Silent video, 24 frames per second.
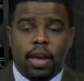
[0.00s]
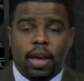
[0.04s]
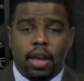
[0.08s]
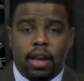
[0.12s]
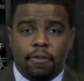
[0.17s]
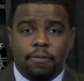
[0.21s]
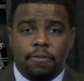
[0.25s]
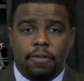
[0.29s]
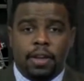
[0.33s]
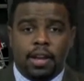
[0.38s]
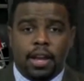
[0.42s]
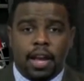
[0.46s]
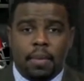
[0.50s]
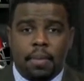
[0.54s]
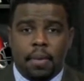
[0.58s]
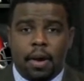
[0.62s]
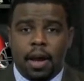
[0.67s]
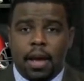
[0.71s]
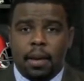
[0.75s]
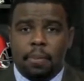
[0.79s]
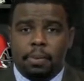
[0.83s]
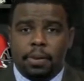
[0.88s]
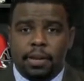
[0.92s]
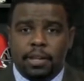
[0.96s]
if they come
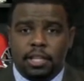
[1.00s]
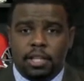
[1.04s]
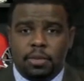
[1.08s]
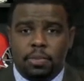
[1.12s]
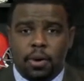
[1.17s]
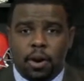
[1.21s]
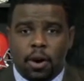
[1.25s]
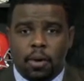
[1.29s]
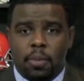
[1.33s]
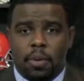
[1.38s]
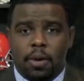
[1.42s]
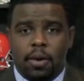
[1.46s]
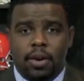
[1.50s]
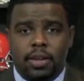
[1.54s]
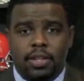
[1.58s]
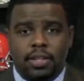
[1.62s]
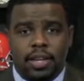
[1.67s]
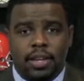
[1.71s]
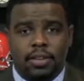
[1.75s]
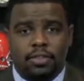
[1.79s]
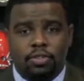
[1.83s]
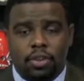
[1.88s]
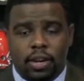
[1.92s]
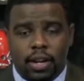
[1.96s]
out and play small ball instead of